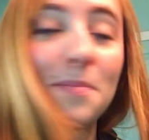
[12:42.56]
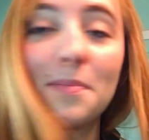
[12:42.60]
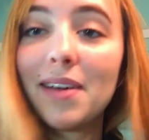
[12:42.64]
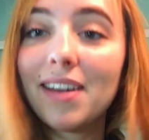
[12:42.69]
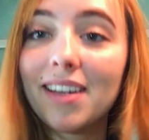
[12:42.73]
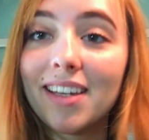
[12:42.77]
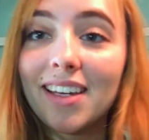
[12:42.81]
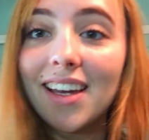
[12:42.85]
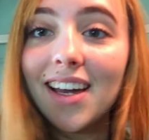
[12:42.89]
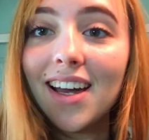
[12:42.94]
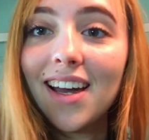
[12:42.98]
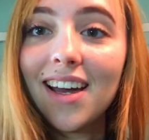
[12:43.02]

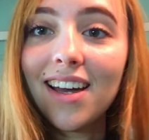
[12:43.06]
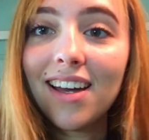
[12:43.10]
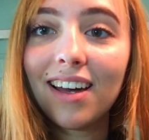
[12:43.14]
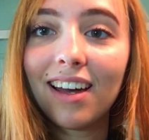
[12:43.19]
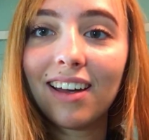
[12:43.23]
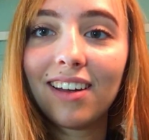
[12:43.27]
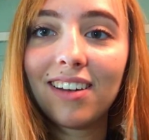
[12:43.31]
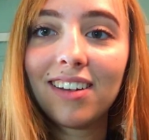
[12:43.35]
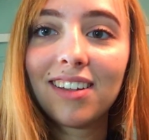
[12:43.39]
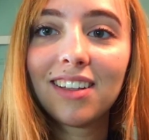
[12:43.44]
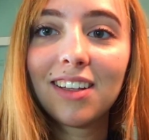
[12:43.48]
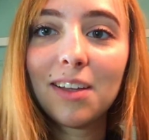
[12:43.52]
but
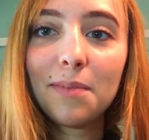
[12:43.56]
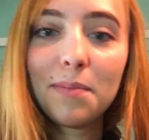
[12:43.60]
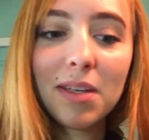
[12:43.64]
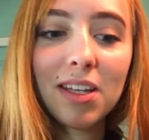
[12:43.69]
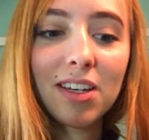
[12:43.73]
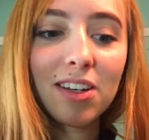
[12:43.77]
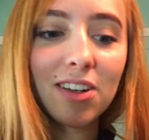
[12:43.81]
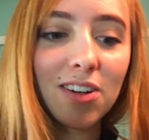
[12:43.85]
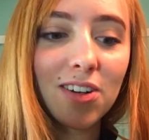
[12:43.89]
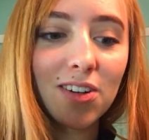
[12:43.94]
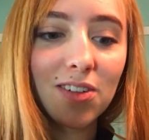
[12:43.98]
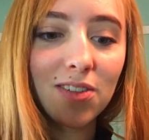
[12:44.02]
yeah, let me
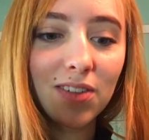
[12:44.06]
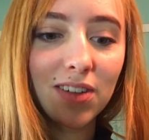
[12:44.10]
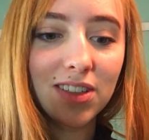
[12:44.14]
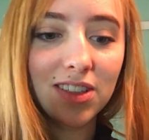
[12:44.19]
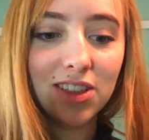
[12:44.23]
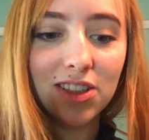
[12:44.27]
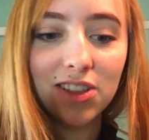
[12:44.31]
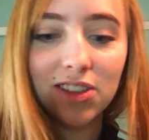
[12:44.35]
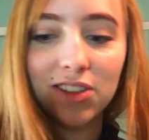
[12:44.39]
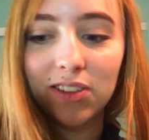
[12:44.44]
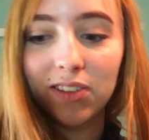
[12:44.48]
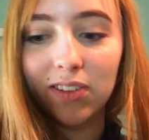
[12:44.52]
know
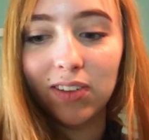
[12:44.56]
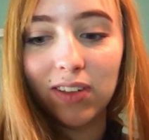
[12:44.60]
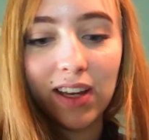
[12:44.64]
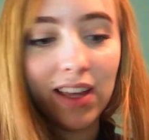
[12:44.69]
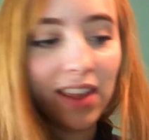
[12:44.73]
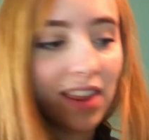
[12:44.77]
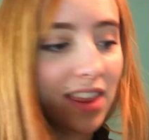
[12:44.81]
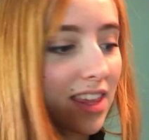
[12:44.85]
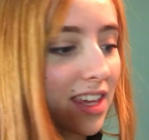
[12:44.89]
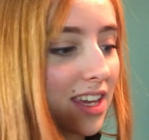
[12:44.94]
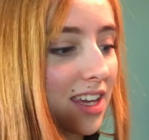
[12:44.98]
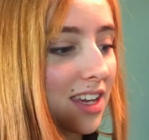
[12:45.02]
what you
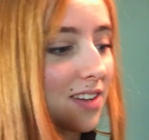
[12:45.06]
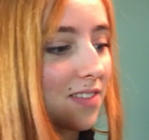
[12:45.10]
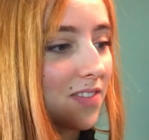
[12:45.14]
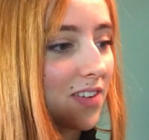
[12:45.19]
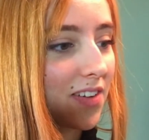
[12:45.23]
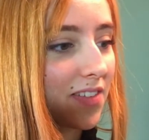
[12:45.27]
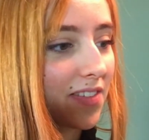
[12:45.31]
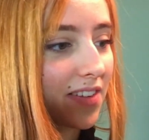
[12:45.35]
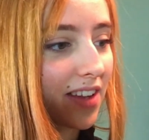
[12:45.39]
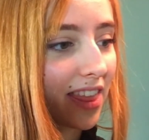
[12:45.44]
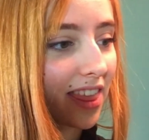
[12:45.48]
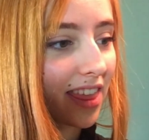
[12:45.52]
think of
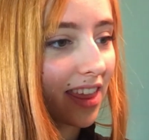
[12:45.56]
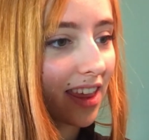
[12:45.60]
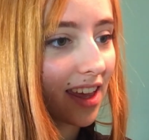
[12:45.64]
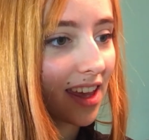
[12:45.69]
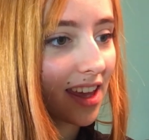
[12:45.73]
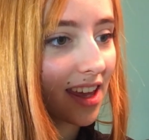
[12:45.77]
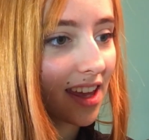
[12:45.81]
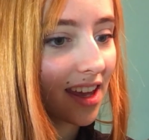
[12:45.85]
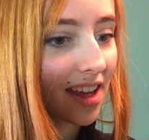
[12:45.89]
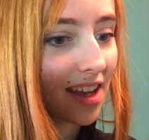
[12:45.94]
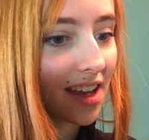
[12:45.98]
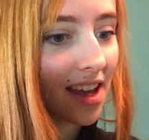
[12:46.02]

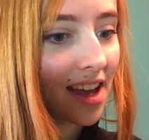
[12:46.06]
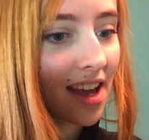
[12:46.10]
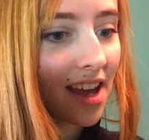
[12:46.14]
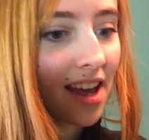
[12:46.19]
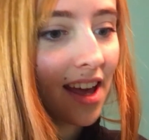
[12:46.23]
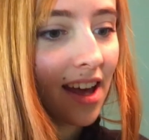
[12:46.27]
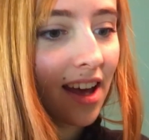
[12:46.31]
everything.